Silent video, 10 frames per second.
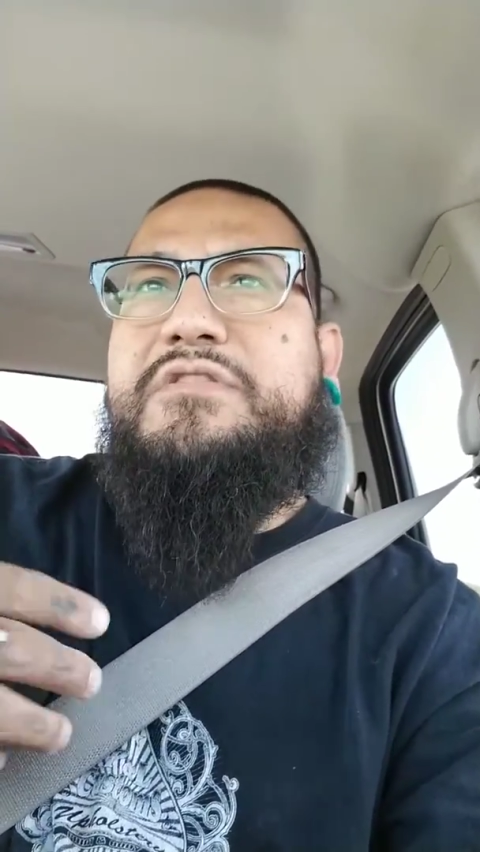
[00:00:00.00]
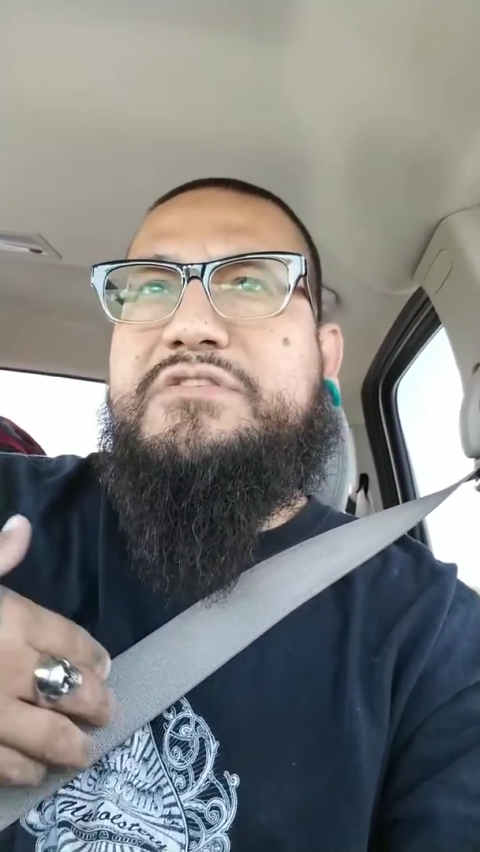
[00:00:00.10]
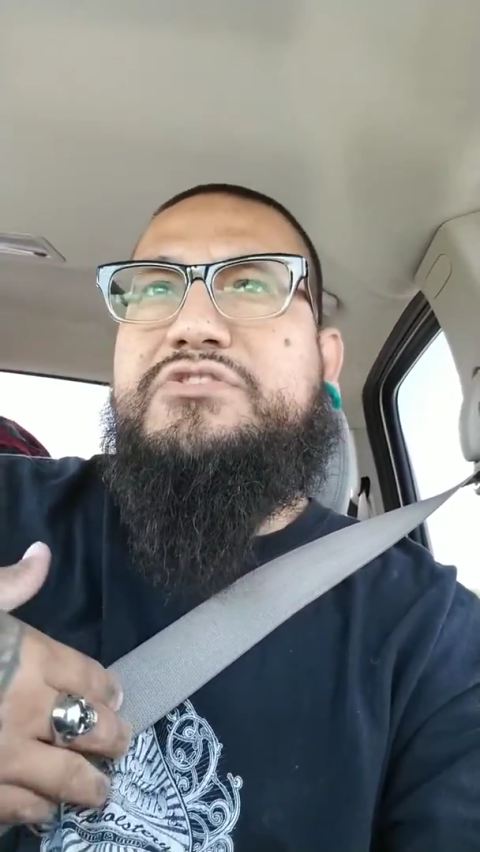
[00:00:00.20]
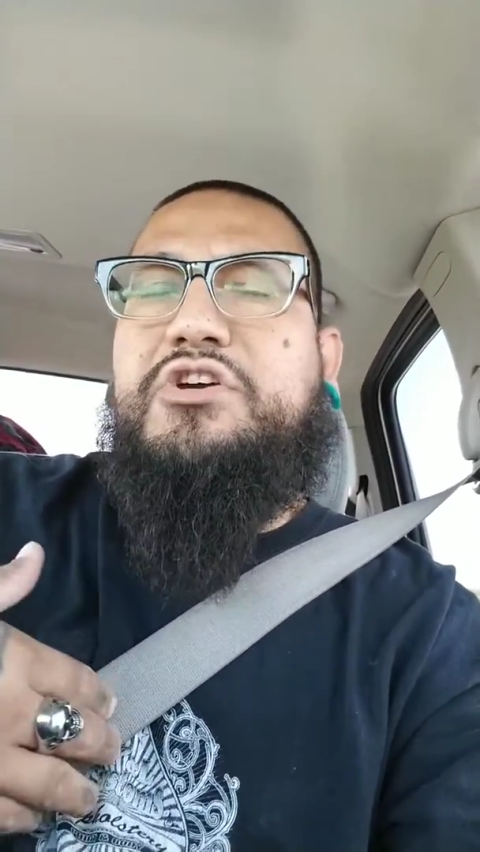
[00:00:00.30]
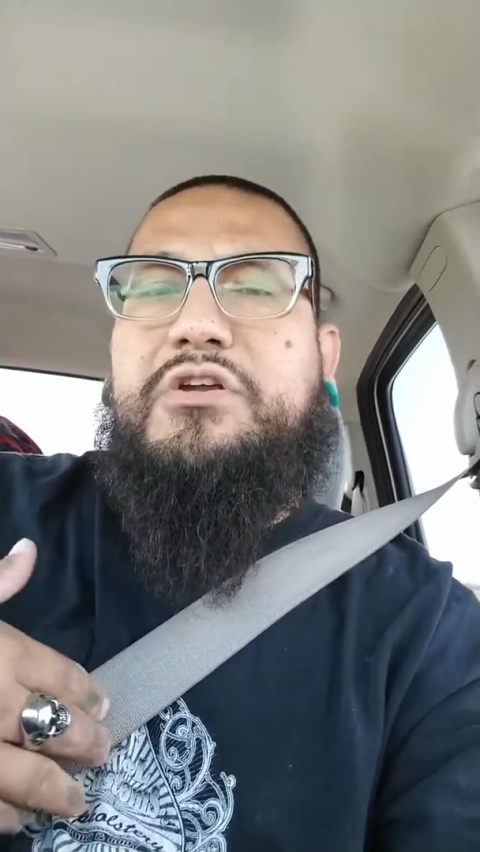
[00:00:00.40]

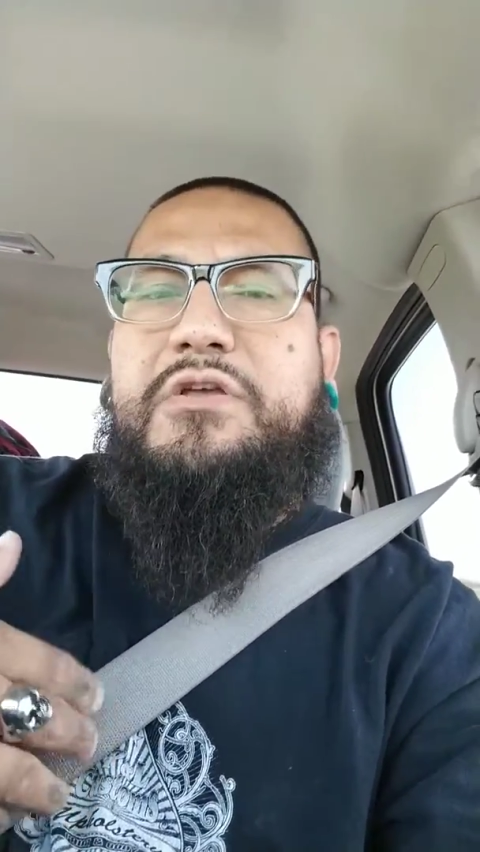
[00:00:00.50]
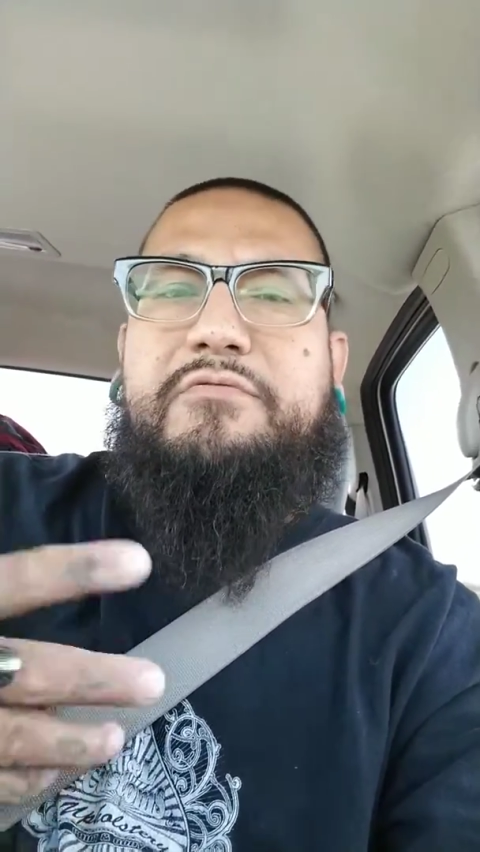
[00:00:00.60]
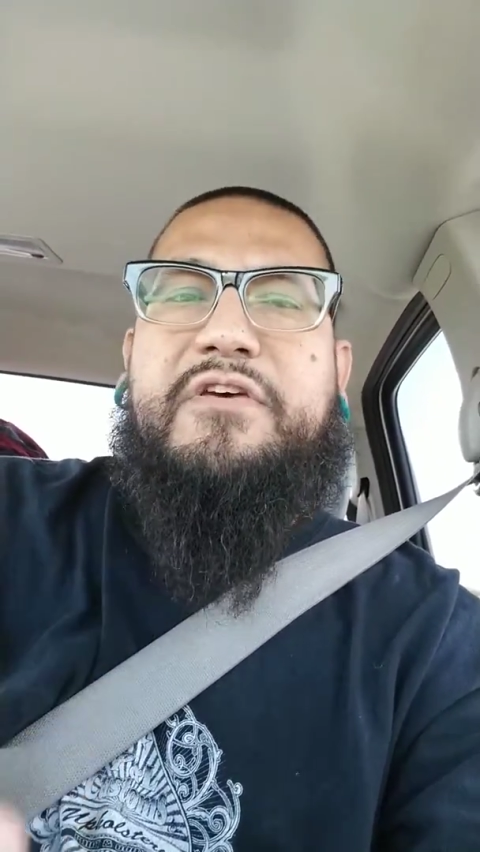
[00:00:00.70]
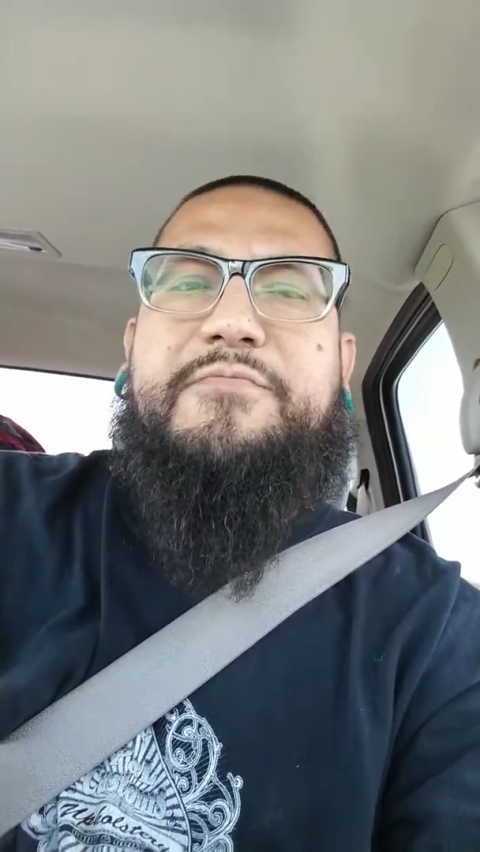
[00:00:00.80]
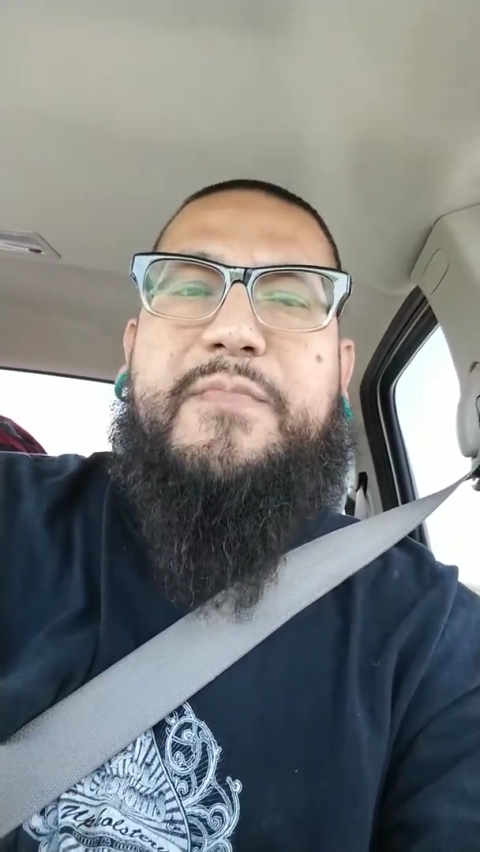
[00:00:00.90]
this journey
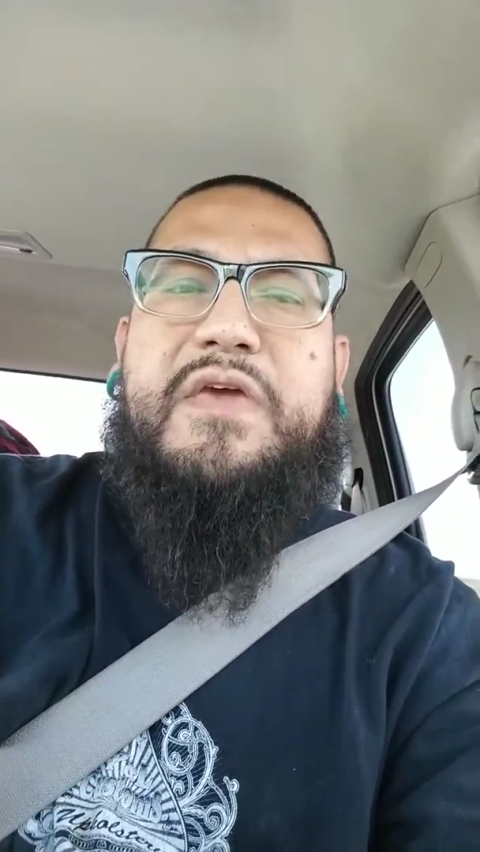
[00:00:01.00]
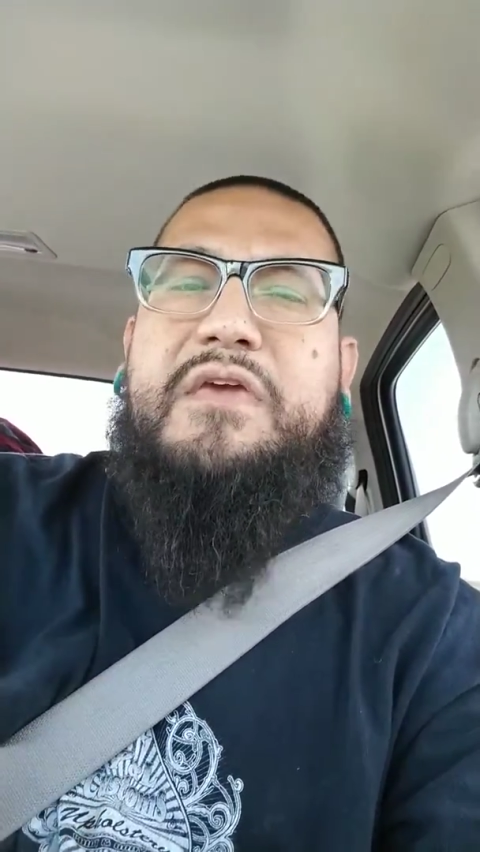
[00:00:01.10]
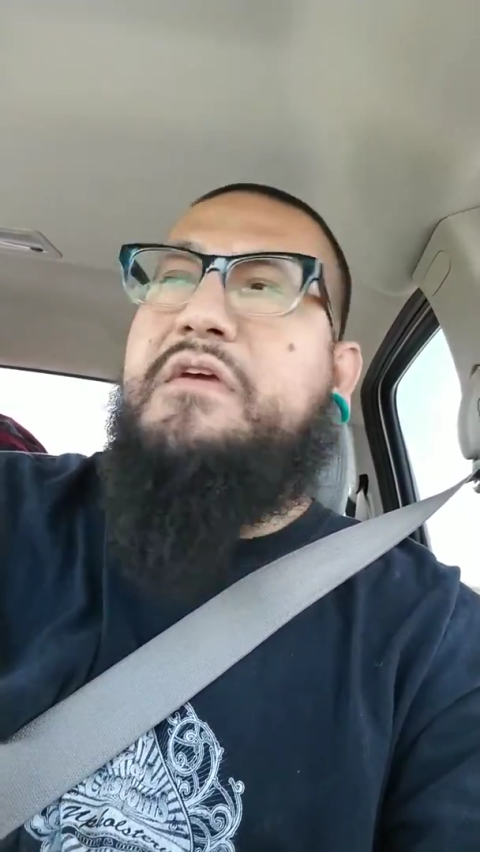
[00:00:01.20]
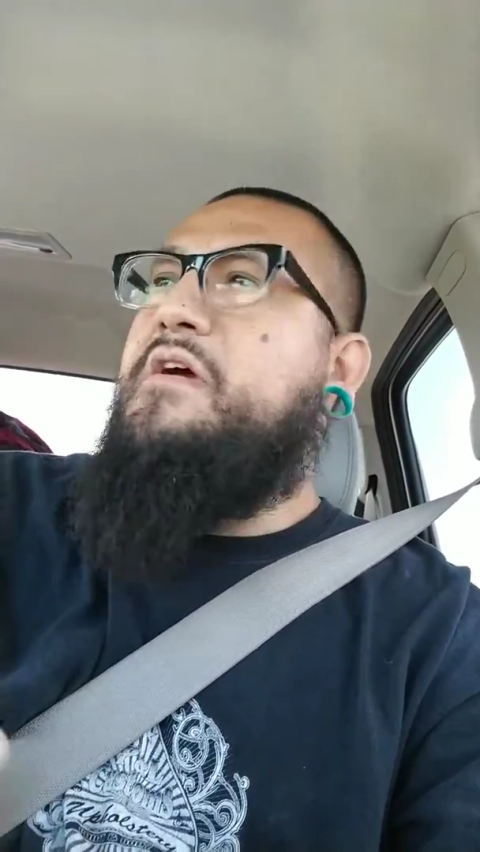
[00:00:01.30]
with me.